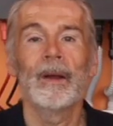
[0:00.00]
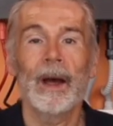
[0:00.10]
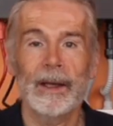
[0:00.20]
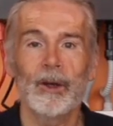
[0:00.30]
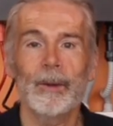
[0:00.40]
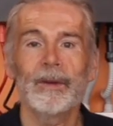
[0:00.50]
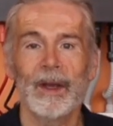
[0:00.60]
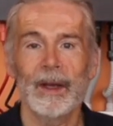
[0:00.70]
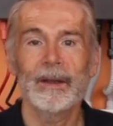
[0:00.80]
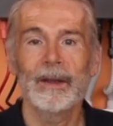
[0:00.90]
Hi Norbert
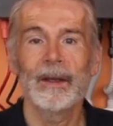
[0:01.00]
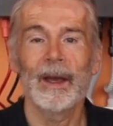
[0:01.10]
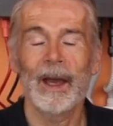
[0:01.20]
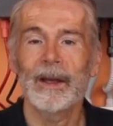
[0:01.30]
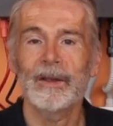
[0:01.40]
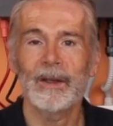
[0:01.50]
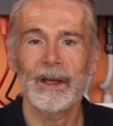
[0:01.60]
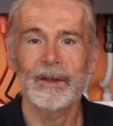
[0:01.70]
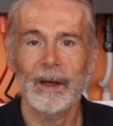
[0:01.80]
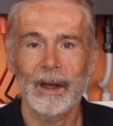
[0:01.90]
here, energy
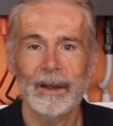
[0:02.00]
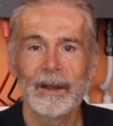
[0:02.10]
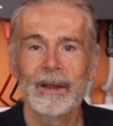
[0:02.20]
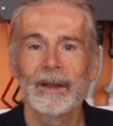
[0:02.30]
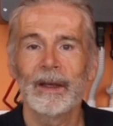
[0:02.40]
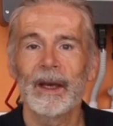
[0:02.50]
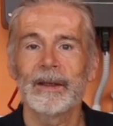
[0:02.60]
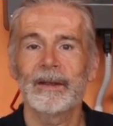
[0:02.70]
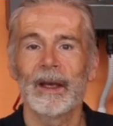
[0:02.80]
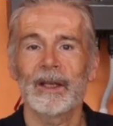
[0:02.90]
engineer
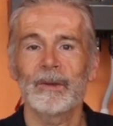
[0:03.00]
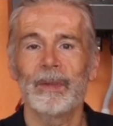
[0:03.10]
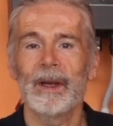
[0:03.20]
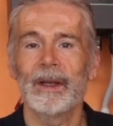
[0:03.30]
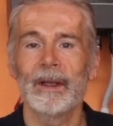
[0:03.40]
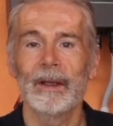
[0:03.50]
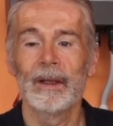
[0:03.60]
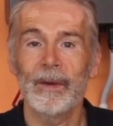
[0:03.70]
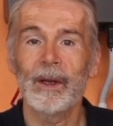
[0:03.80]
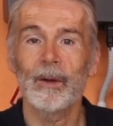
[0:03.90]
and explaining
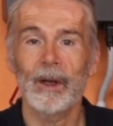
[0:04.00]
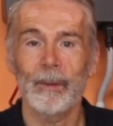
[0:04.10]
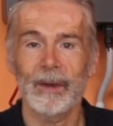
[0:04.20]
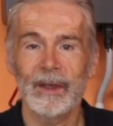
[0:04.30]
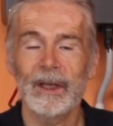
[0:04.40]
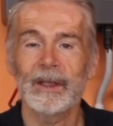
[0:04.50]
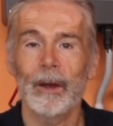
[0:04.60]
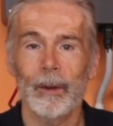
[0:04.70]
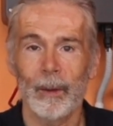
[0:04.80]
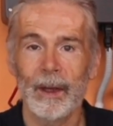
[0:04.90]
video number
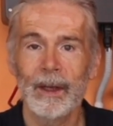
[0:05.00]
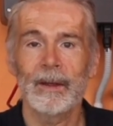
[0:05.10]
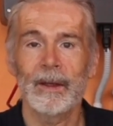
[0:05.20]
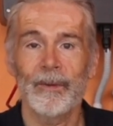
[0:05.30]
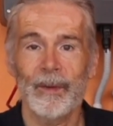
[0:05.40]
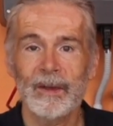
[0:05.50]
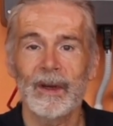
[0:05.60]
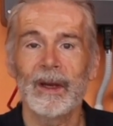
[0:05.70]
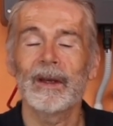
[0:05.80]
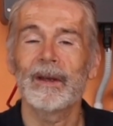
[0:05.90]
63, the
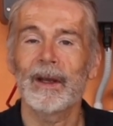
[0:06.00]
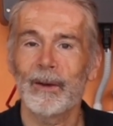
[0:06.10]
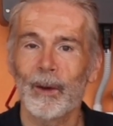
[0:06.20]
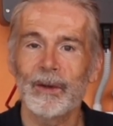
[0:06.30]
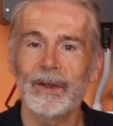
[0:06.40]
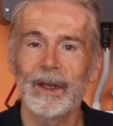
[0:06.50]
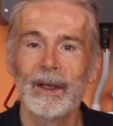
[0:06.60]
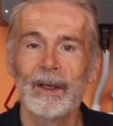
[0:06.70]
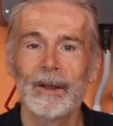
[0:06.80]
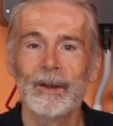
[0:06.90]
fascinating technology
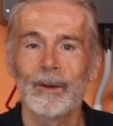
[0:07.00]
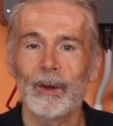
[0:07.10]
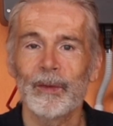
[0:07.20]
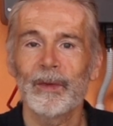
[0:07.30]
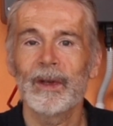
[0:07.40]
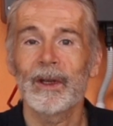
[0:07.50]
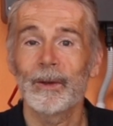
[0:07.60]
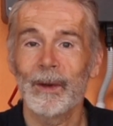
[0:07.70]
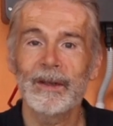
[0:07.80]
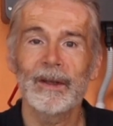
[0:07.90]
of
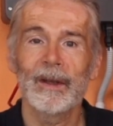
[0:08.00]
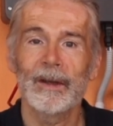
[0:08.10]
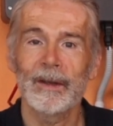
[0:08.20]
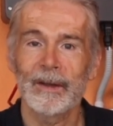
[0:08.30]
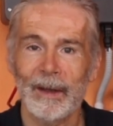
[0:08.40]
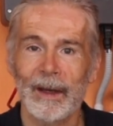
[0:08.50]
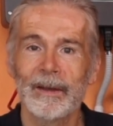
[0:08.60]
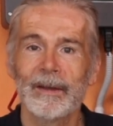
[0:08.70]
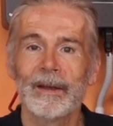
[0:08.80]
grid-tied